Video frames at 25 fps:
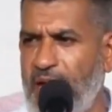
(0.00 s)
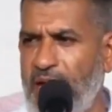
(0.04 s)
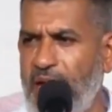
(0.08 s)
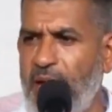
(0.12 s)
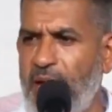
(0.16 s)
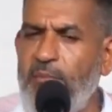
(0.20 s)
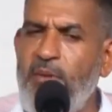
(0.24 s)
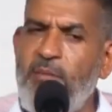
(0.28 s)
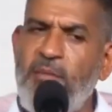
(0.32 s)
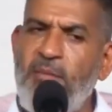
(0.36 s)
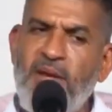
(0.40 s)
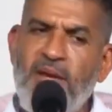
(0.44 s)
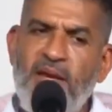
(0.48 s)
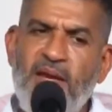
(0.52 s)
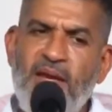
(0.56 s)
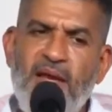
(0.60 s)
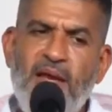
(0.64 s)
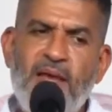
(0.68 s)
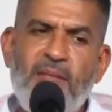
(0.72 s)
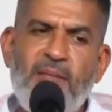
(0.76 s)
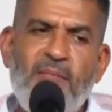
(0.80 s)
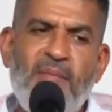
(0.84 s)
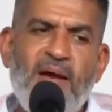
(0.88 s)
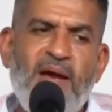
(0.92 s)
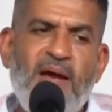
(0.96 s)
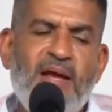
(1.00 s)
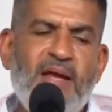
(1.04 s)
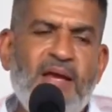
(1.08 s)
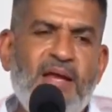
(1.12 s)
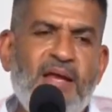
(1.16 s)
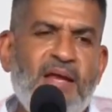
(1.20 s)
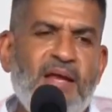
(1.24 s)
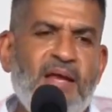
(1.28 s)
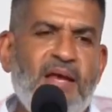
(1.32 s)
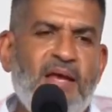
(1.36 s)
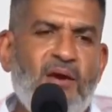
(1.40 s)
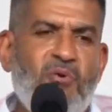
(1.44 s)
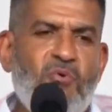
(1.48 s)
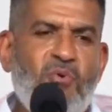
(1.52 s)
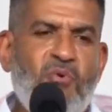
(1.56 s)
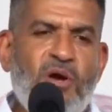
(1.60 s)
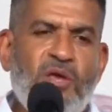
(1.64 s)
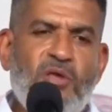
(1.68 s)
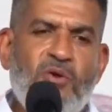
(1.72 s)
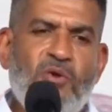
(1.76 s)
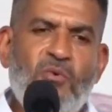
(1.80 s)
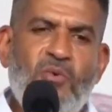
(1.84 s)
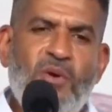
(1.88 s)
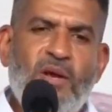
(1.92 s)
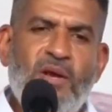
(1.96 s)
Na mimi nina imani ya kwa
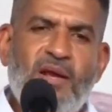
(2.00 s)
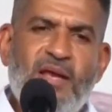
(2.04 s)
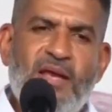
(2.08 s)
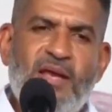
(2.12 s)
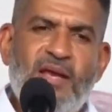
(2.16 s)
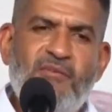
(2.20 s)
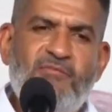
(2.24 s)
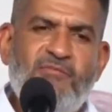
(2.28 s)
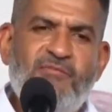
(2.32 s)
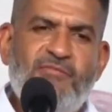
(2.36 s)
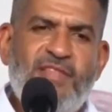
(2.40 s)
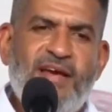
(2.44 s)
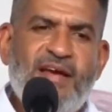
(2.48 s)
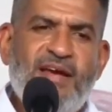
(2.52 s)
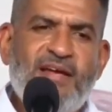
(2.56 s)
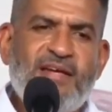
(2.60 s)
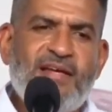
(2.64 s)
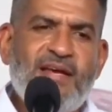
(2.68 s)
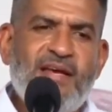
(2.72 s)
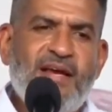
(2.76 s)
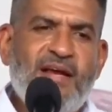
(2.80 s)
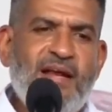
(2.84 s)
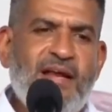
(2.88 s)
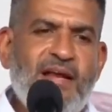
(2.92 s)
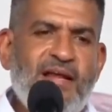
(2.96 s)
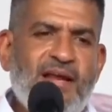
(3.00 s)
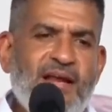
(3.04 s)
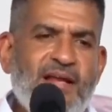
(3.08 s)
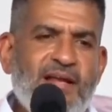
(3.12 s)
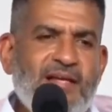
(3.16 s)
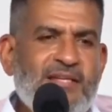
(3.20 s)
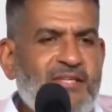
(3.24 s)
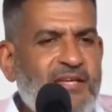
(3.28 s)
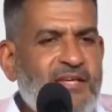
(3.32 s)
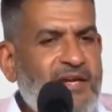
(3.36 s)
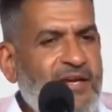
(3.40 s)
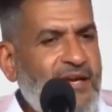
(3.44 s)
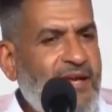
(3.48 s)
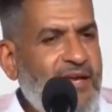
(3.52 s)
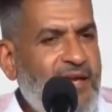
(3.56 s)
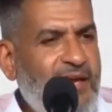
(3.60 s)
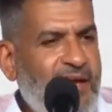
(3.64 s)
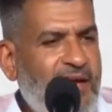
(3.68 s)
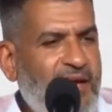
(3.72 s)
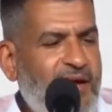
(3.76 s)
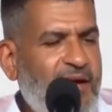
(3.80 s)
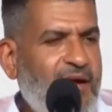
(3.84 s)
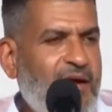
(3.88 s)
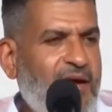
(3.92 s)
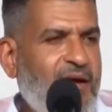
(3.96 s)
you will give that declaration
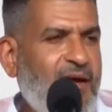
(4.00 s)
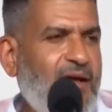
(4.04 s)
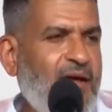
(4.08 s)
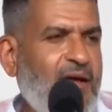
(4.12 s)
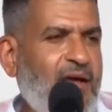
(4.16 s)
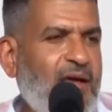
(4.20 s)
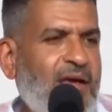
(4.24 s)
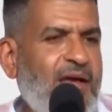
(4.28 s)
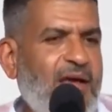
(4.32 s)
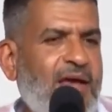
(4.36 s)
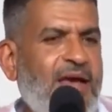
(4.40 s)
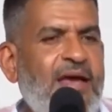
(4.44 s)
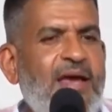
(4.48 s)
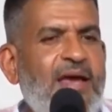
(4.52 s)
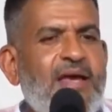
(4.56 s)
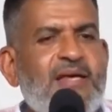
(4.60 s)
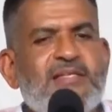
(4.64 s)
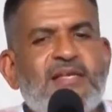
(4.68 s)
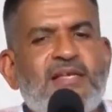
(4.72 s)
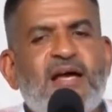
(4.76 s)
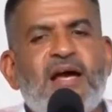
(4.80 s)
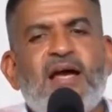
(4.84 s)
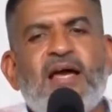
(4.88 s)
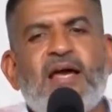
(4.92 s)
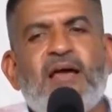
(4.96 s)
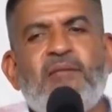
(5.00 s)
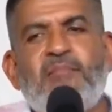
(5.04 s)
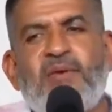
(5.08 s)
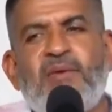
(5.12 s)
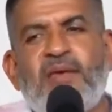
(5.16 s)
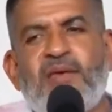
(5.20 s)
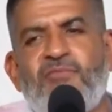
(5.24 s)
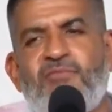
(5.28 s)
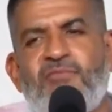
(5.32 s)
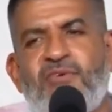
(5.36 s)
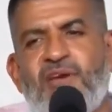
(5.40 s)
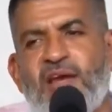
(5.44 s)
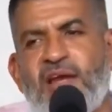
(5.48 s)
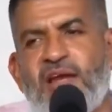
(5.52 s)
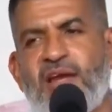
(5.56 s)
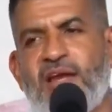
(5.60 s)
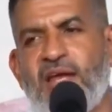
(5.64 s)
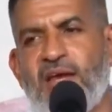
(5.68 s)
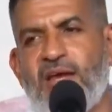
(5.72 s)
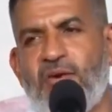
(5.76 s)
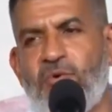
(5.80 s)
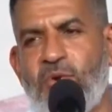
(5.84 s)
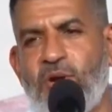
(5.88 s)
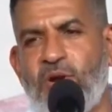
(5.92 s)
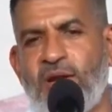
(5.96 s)
here as I am giving an
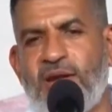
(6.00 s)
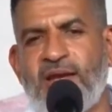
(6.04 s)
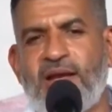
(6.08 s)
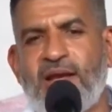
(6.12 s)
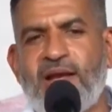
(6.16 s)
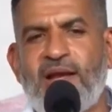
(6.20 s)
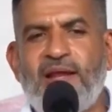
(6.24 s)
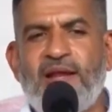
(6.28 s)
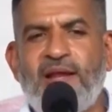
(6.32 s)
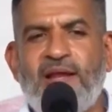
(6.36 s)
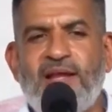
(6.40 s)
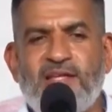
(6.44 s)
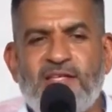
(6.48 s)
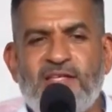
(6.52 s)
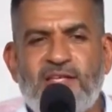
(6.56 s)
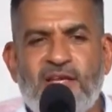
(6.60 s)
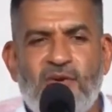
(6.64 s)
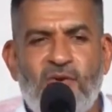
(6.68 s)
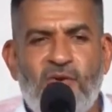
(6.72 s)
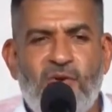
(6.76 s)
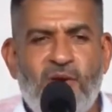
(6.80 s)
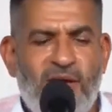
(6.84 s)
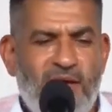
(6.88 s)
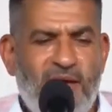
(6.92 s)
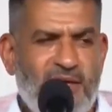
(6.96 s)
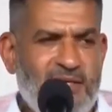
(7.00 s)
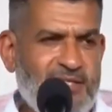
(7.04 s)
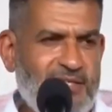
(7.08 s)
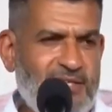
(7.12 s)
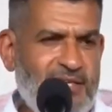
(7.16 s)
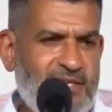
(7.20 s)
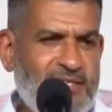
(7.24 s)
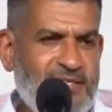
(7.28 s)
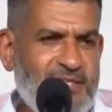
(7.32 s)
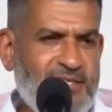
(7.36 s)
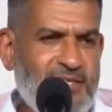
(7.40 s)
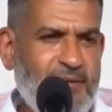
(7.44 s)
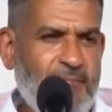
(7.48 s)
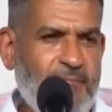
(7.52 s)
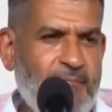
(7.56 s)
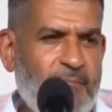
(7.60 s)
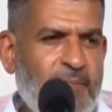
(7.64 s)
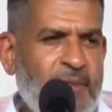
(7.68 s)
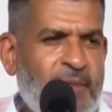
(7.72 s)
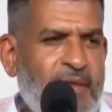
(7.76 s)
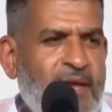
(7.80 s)
equal declaration, Your Excellency.